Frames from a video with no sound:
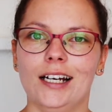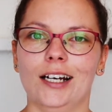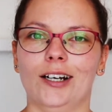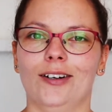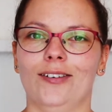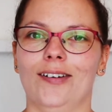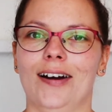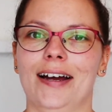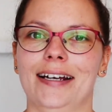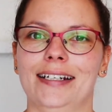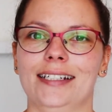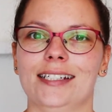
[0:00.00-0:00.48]

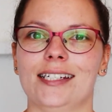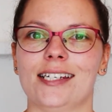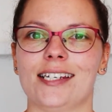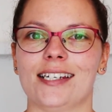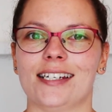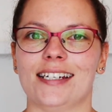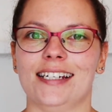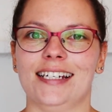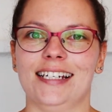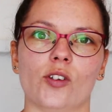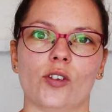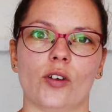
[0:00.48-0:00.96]

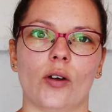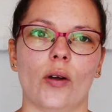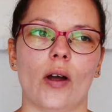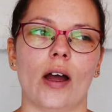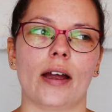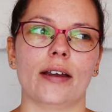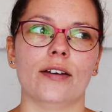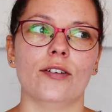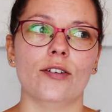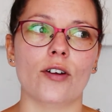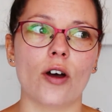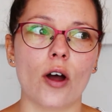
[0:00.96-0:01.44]
Right, so
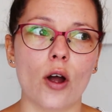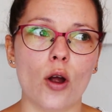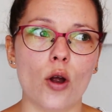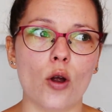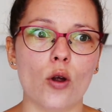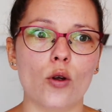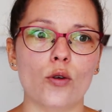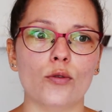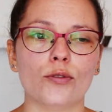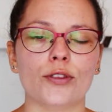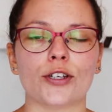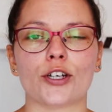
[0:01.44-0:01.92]
I
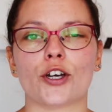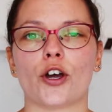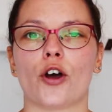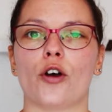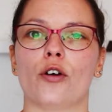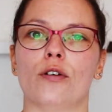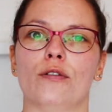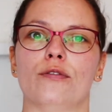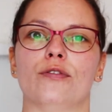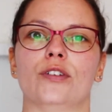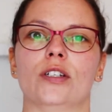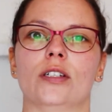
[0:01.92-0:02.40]
know the
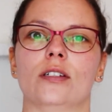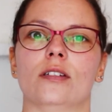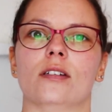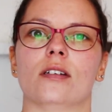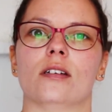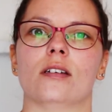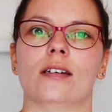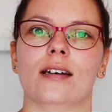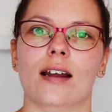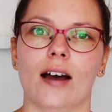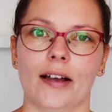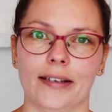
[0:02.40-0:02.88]

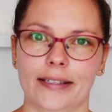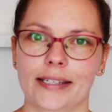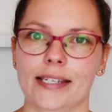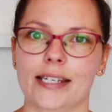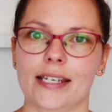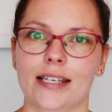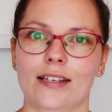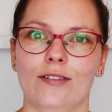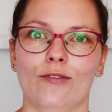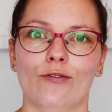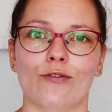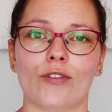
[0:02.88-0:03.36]

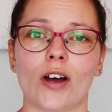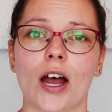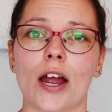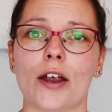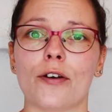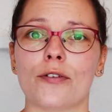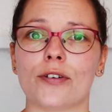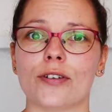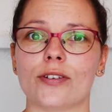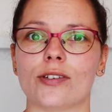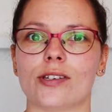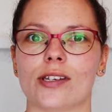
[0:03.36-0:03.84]
COVID-19
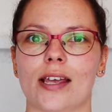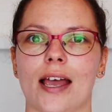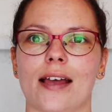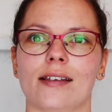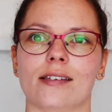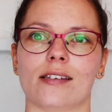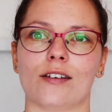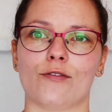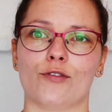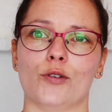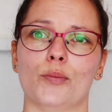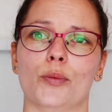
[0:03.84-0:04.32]
virus
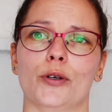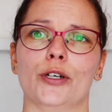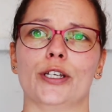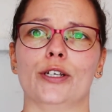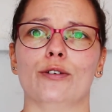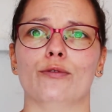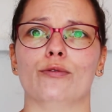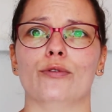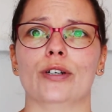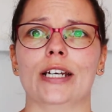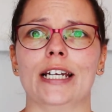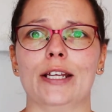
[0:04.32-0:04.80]
has
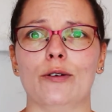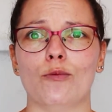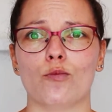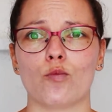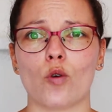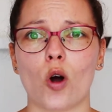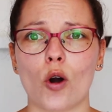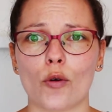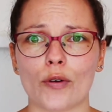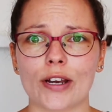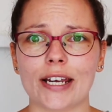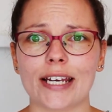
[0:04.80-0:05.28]
everybody really
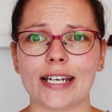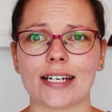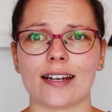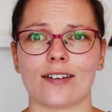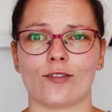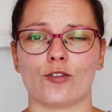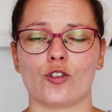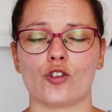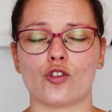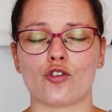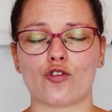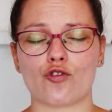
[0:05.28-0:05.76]
worried
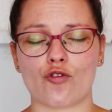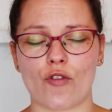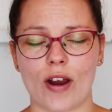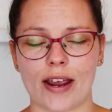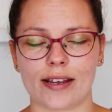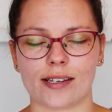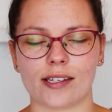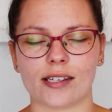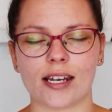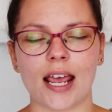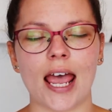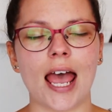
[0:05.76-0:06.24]
and
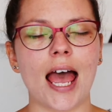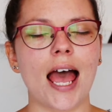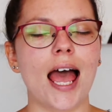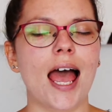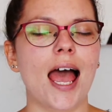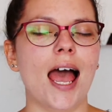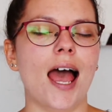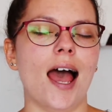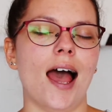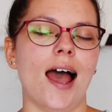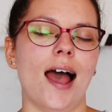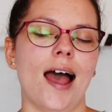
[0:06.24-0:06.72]
stressed,
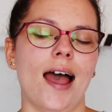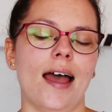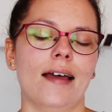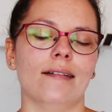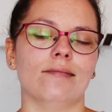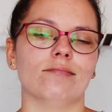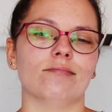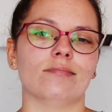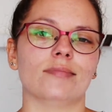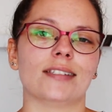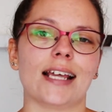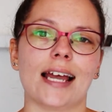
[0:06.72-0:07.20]

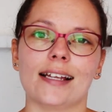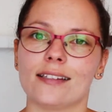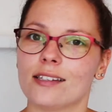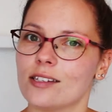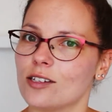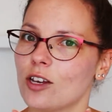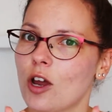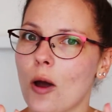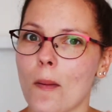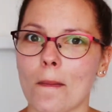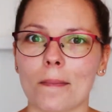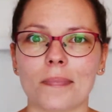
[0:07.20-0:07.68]
and
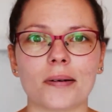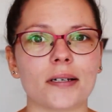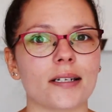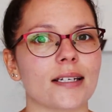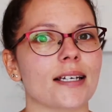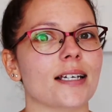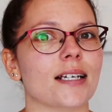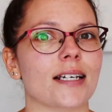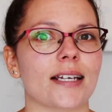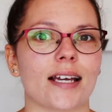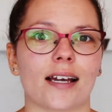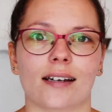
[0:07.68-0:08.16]
that's
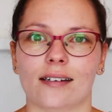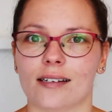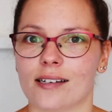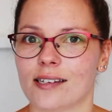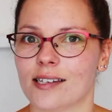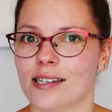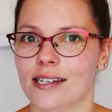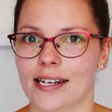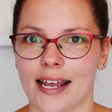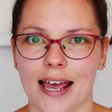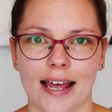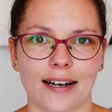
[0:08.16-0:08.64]
completely
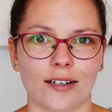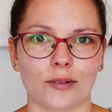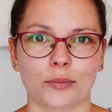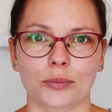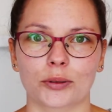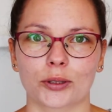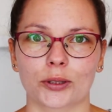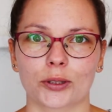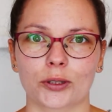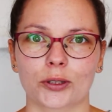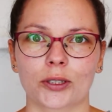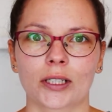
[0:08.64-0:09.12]

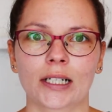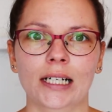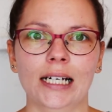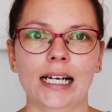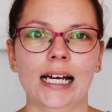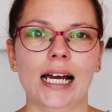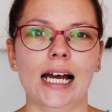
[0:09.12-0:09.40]
understandable.